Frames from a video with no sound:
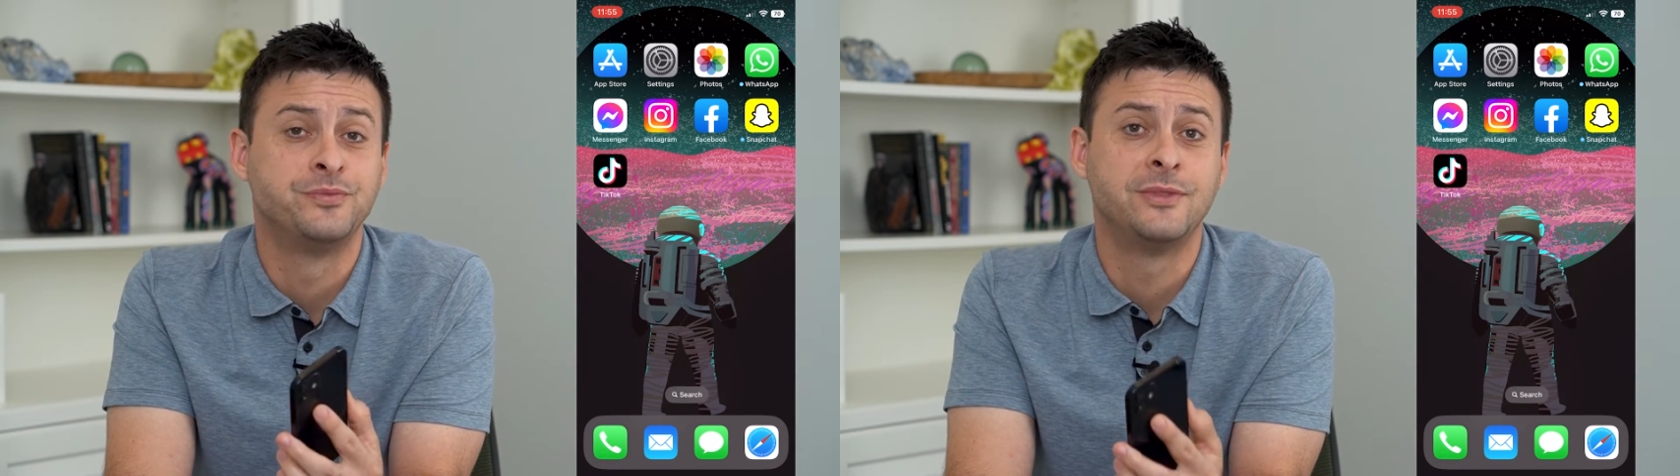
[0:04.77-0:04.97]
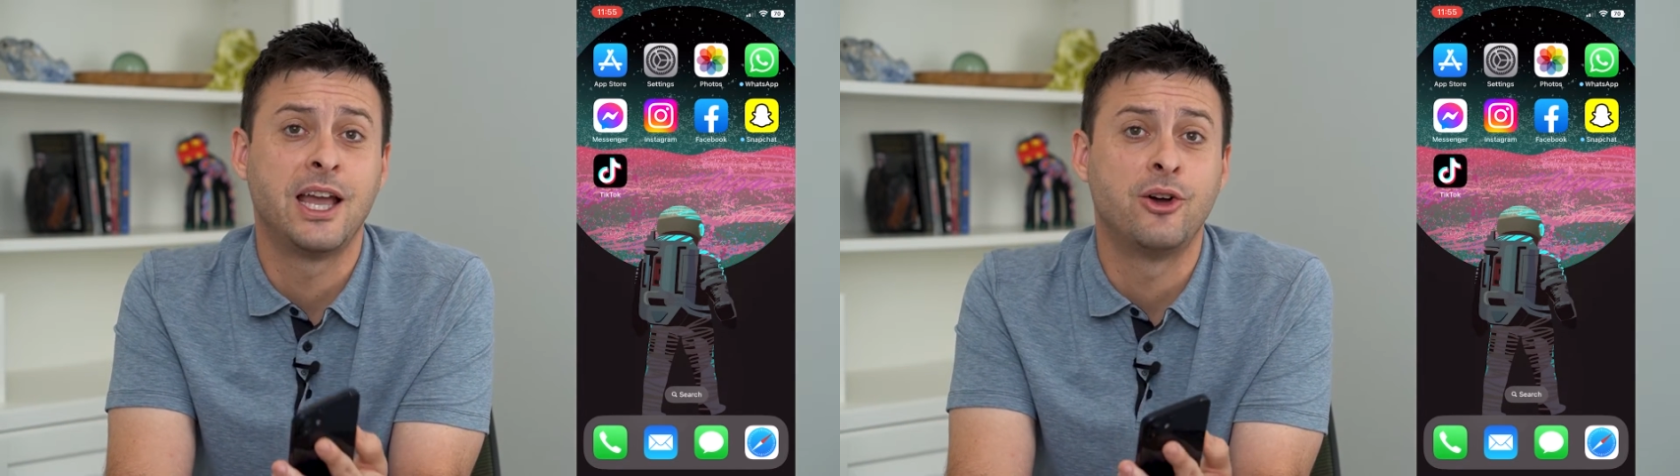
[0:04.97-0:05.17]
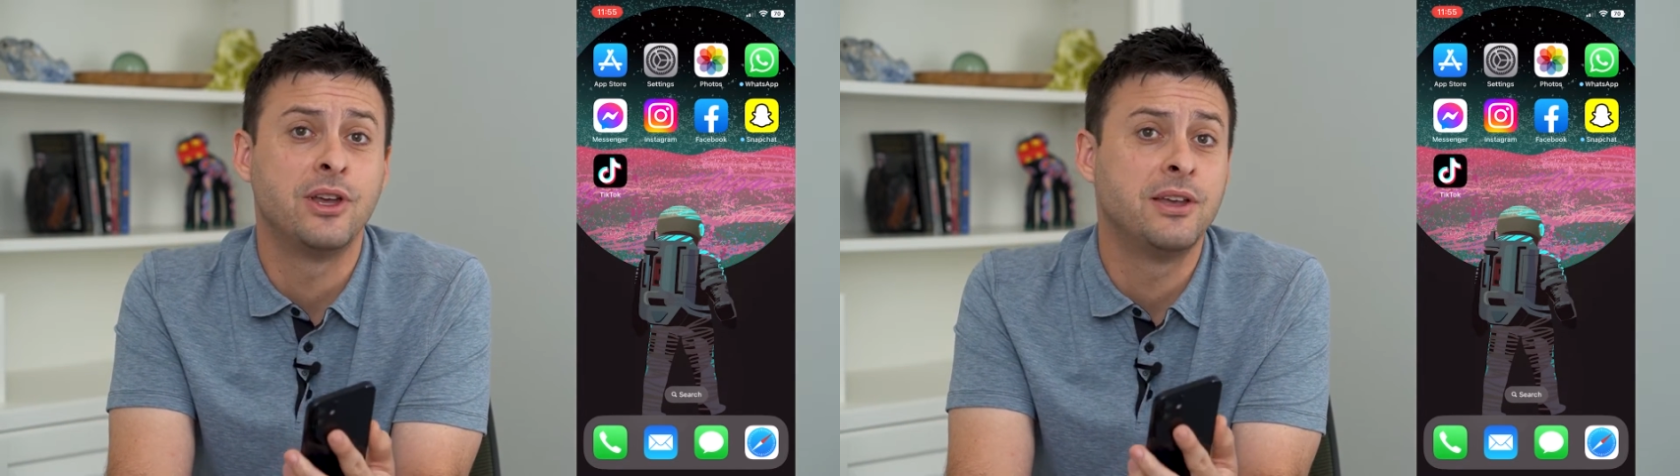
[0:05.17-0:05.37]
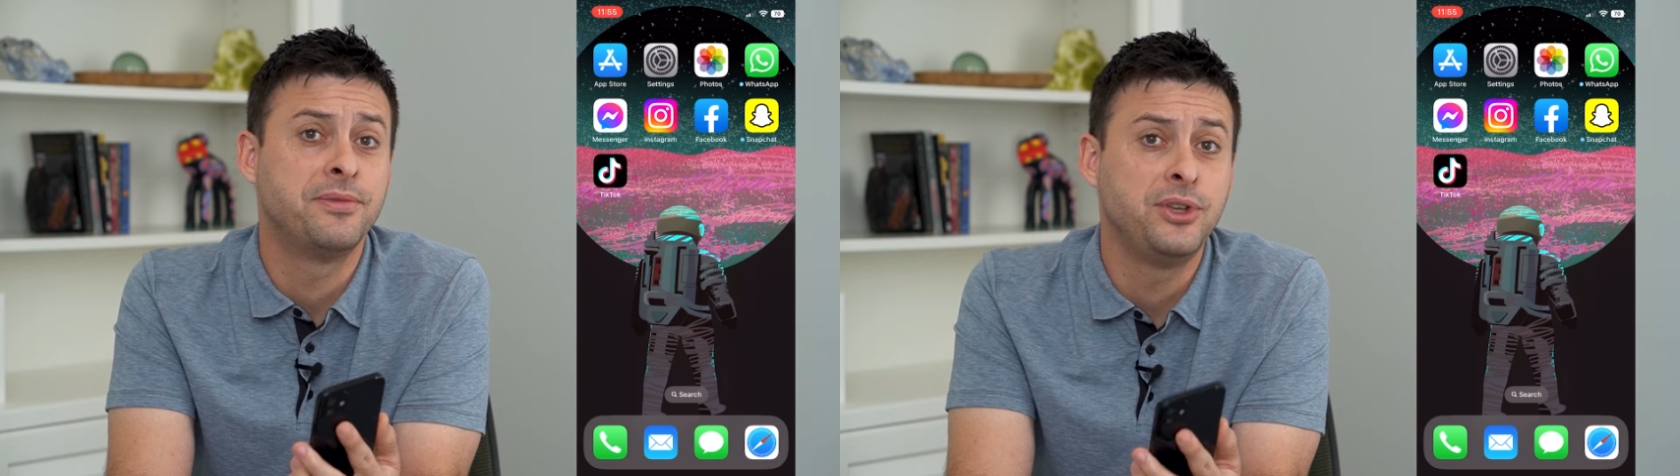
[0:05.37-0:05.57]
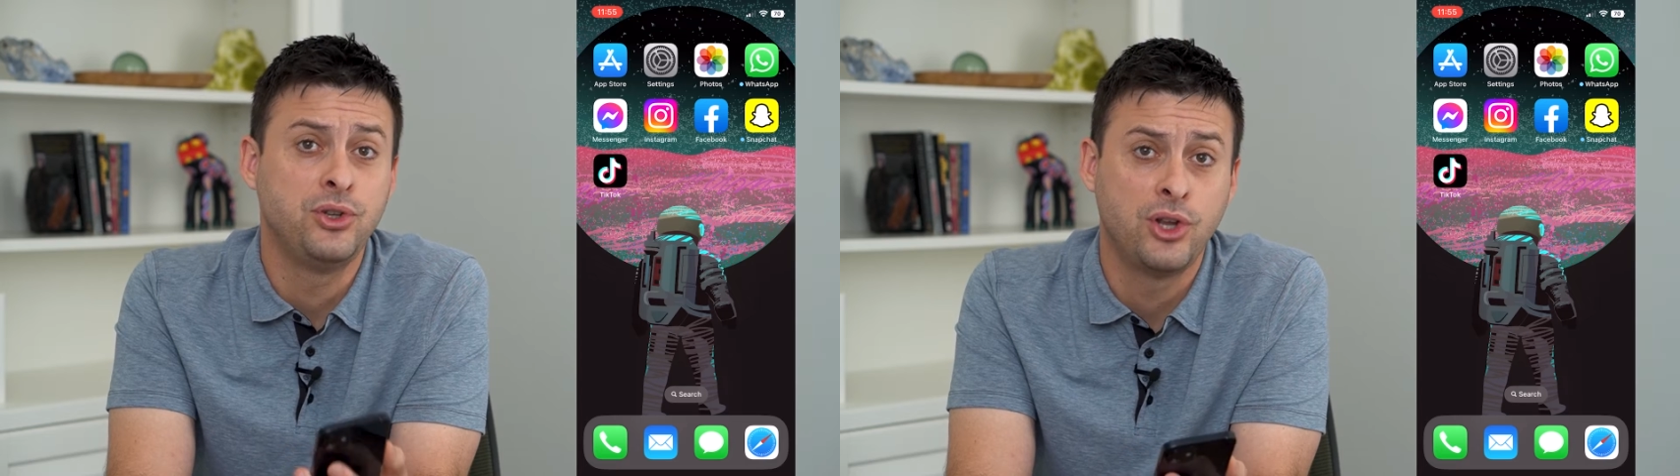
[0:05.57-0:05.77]
Now,
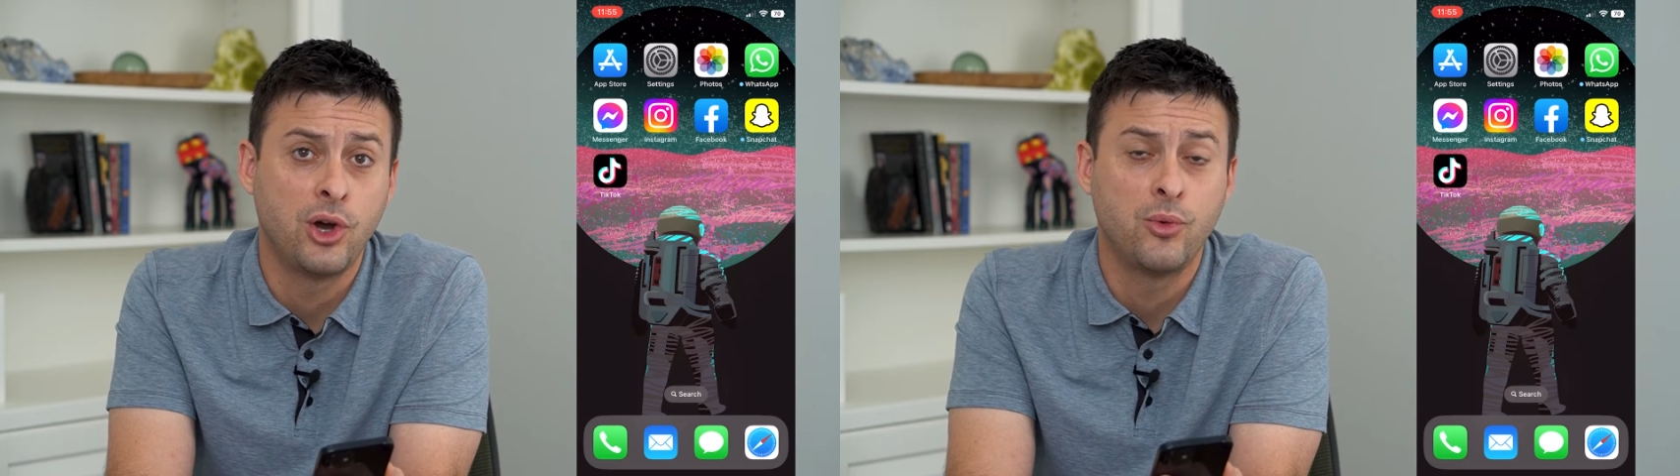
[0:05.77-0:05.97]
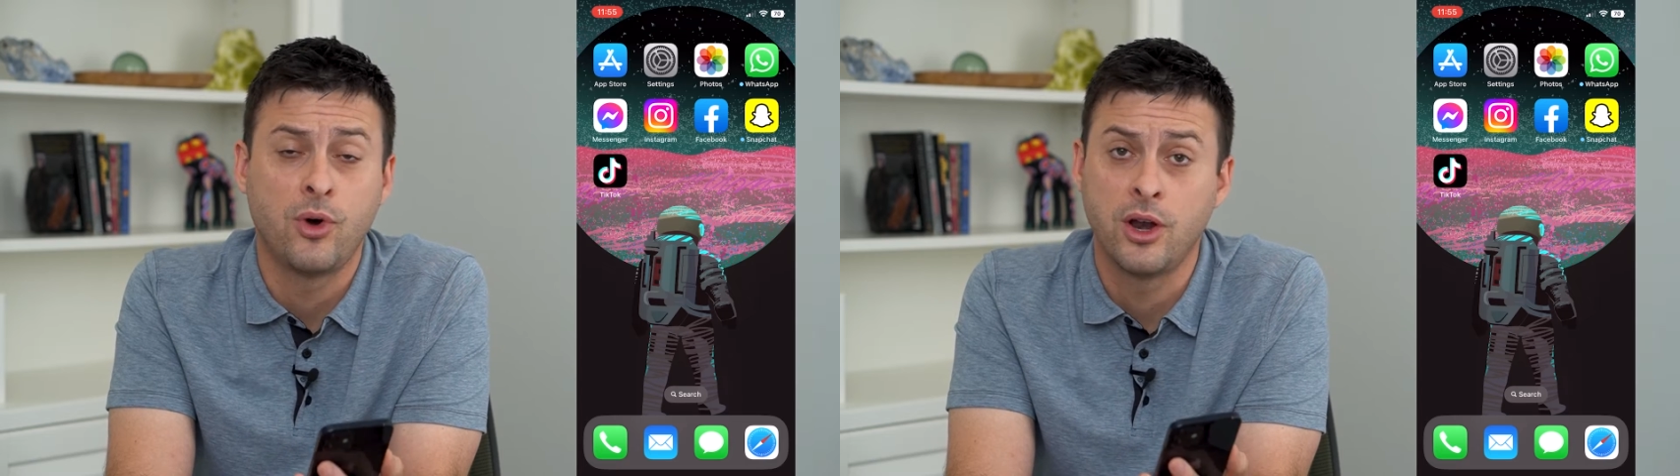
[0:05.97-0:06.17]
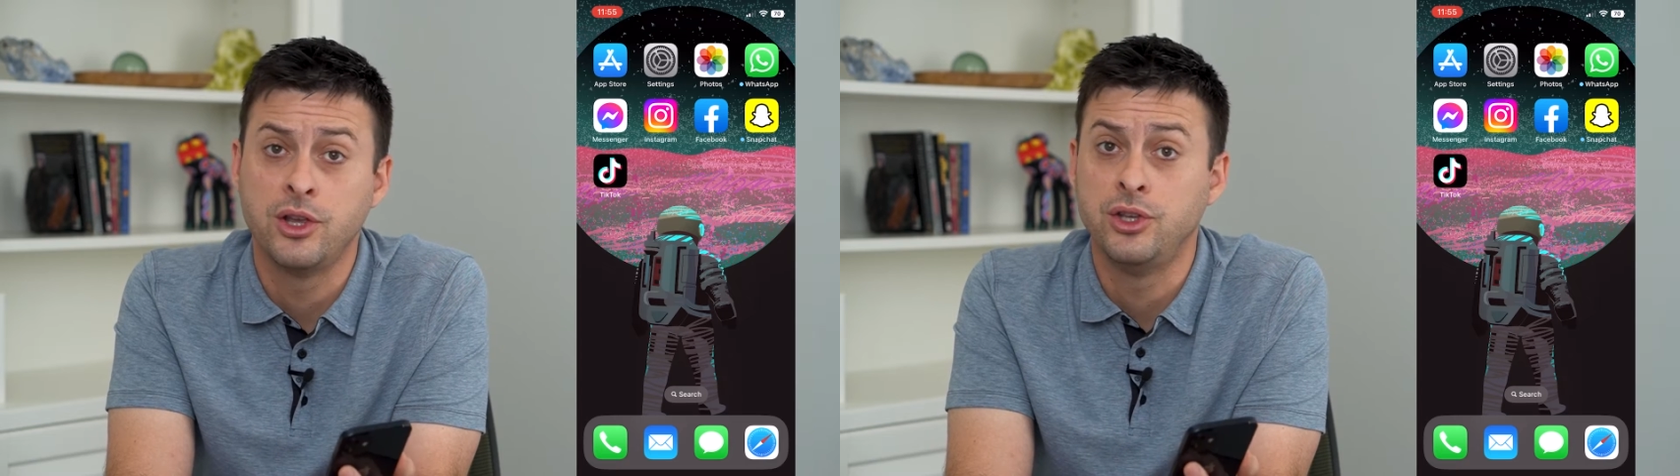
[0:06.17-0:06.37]
if you don't want to